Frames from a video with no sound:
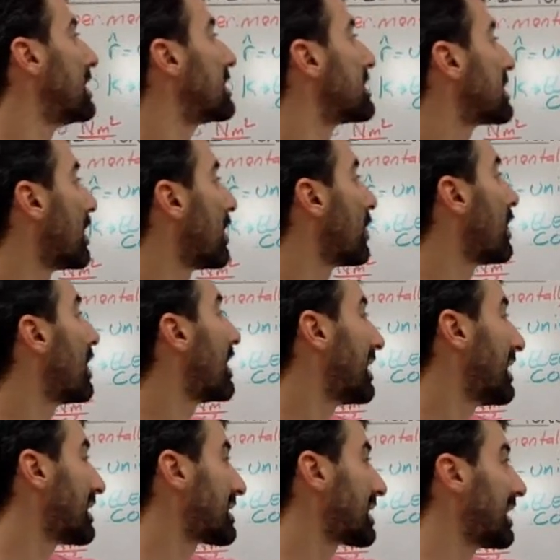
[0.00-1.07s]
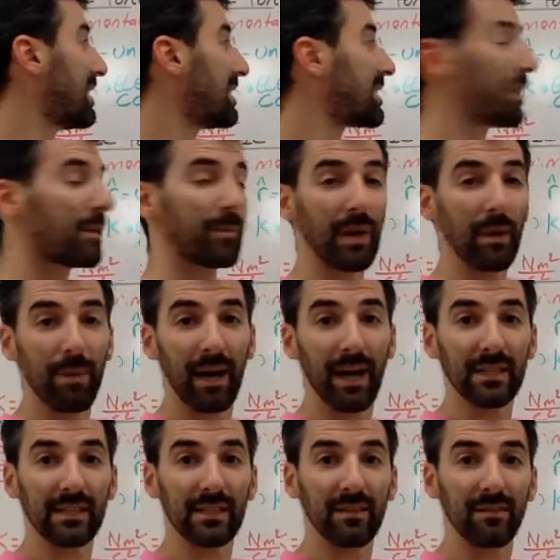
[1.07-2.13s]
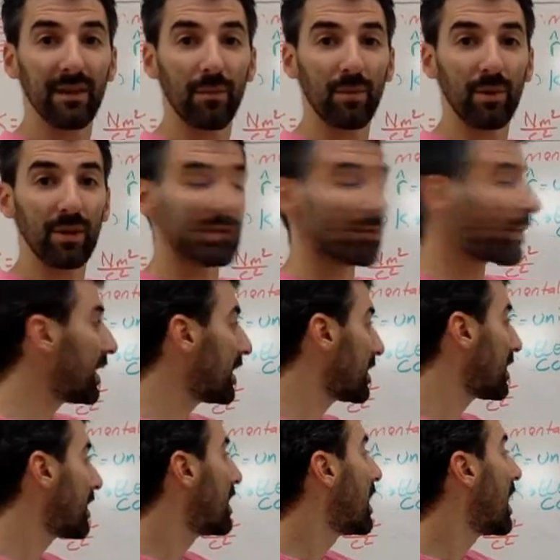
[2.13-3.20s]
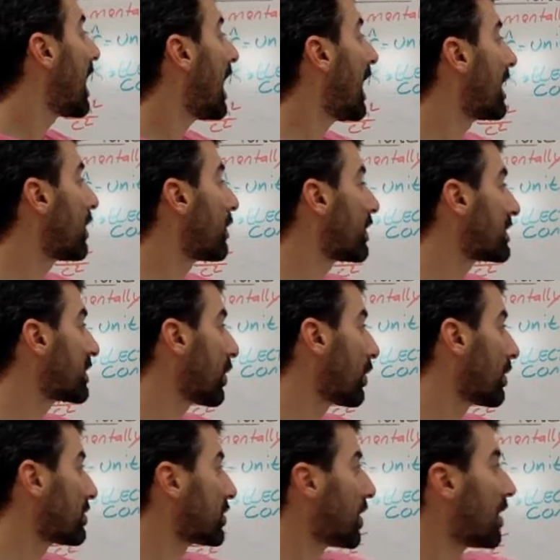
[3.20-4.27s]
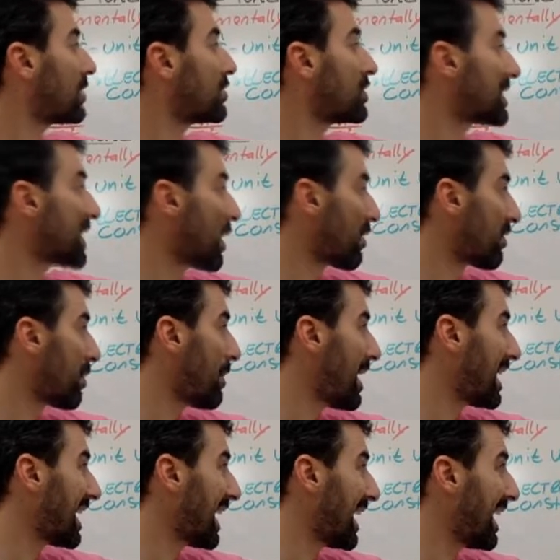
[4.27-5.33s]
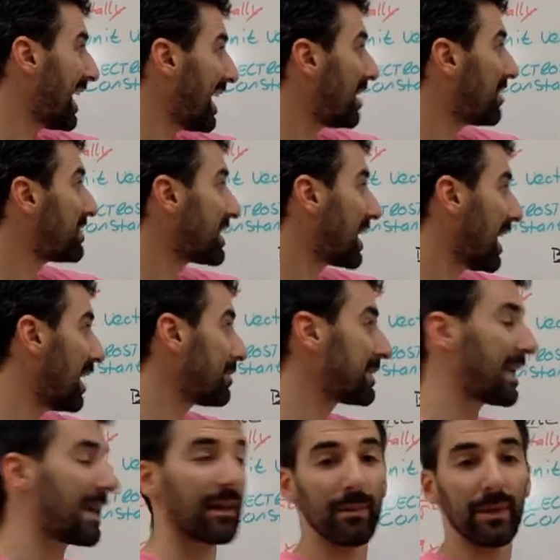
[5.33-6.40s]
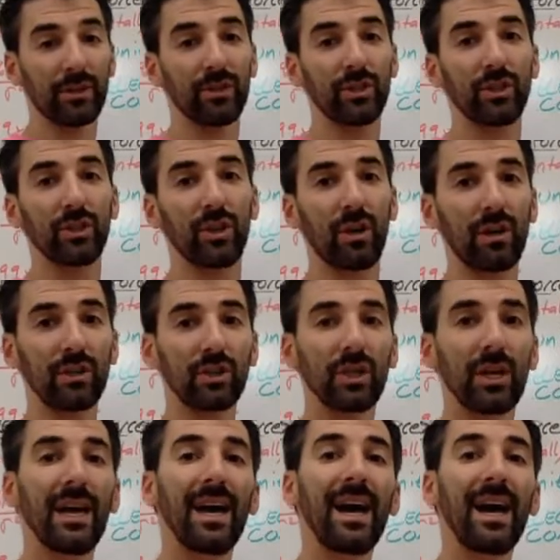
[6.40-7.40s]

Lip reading: So this could easily be a positive number as well. I know the total charge is however many I have times that elementary charge.